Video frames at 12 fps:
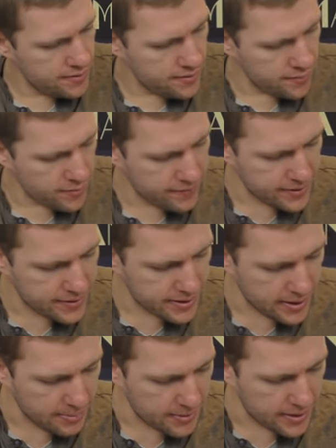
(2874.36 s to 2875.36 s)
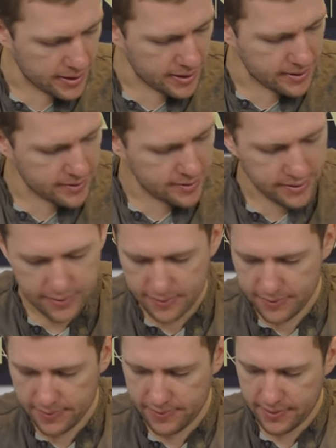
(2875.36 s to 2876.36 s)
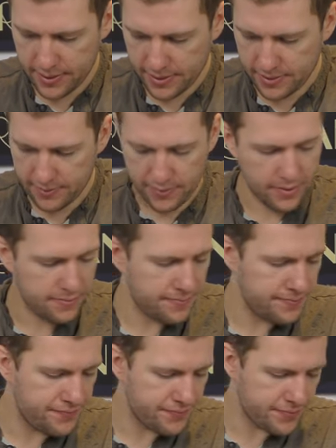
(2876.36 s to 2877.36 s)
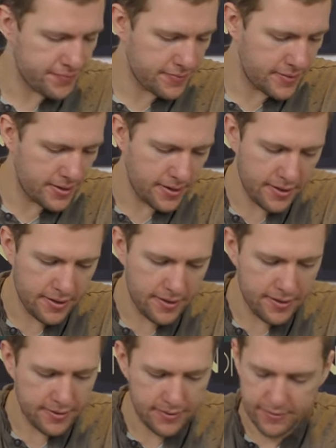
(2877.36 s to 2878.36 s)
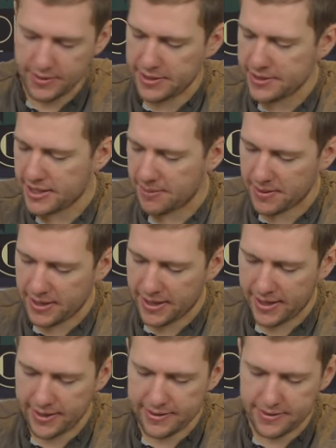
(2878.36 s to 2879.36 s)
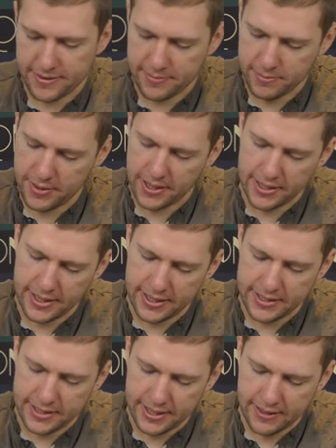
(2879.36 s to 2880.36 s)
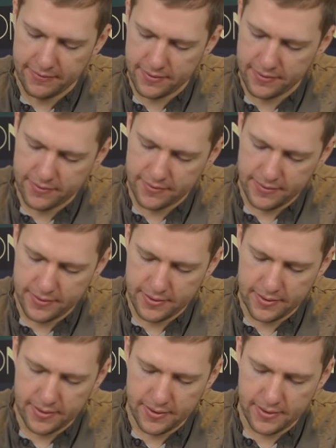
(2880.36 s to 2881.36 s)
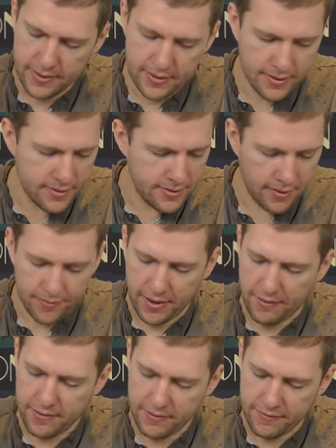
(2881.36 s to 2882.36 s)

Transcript: What if I skip ahead? Okay, well, it's not really skipping ahead, it's just putting these together. I'll definitely